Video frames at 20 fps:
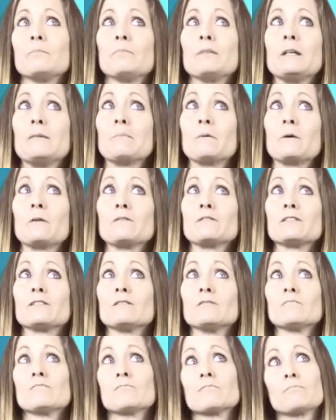people
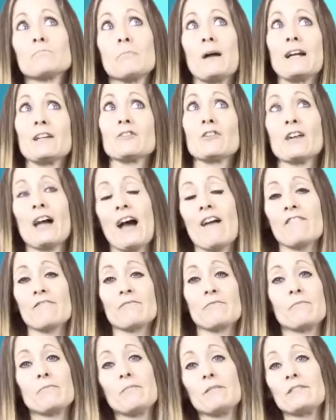might not
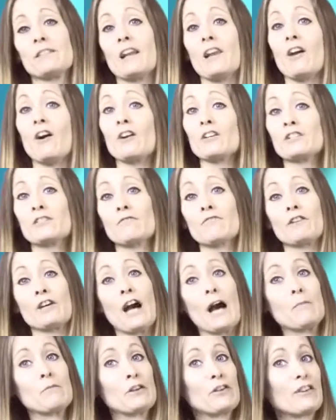have the large
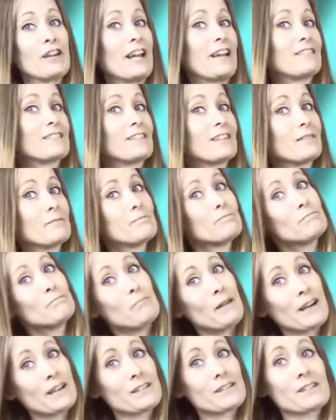vocabulary as the
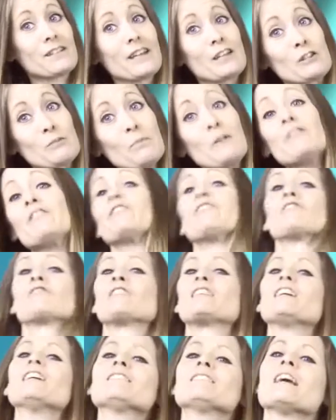my experienced
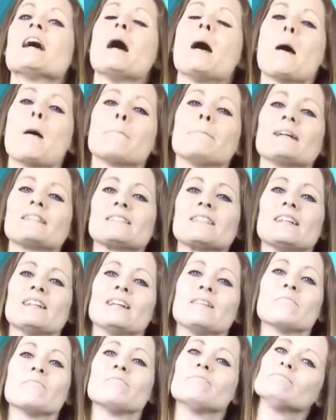readers, but
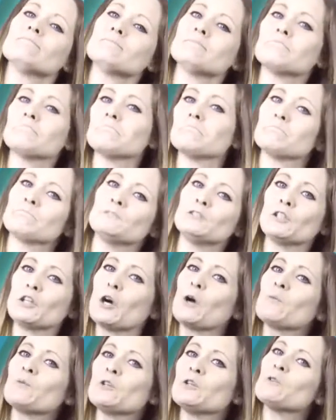
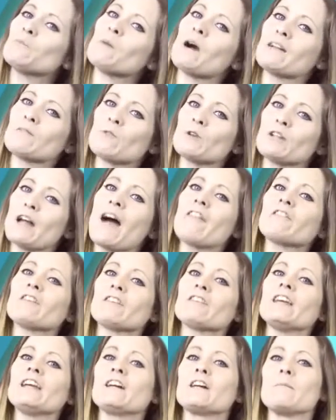you might want to have
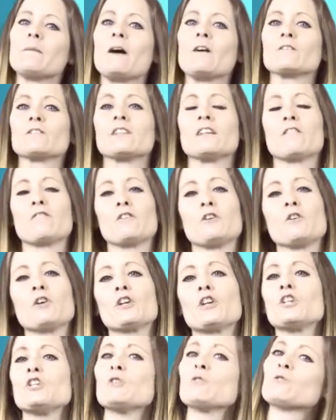to think about if you're
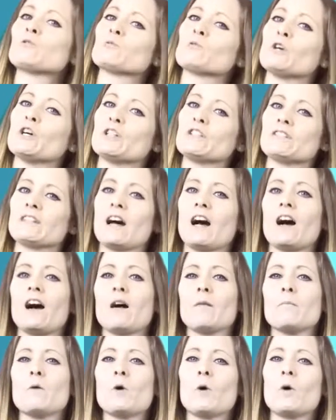going to use words
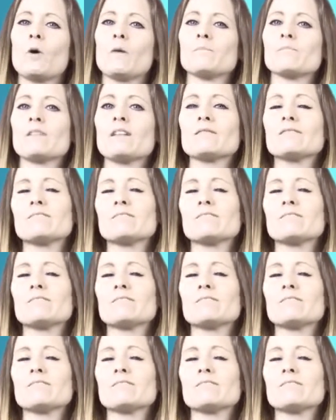that are more